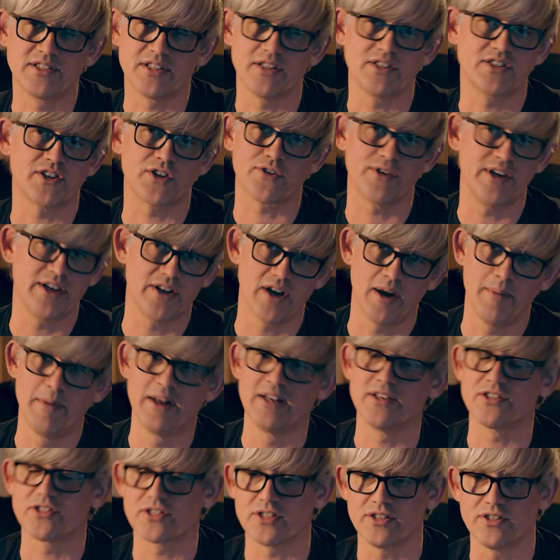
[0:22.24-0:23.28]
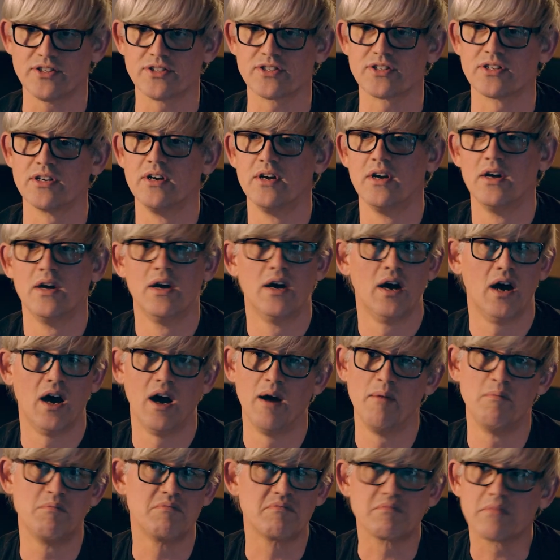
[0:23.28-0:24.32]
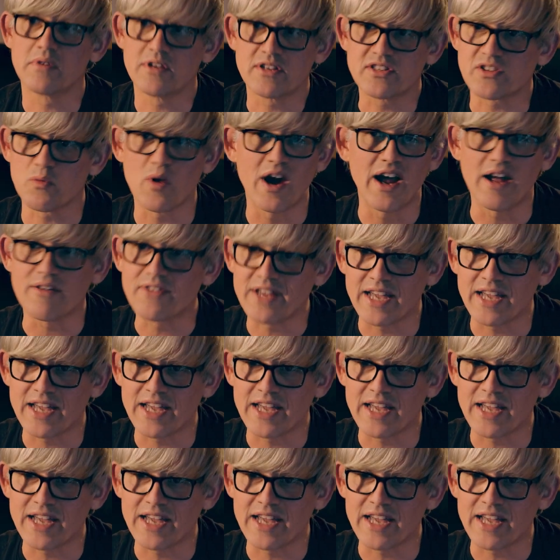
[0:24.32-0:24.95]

into three dimensions. It's a way of